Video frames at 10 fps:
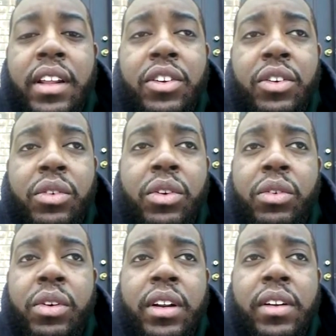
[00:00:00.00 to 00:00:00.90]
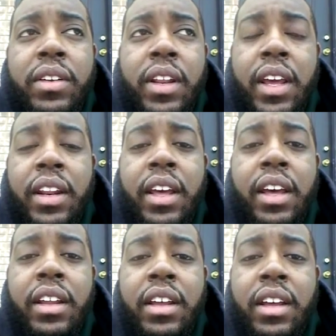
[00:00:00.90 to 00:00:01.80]
that you do
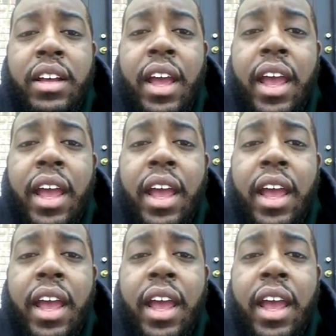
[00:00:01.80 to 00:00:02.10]
understand that,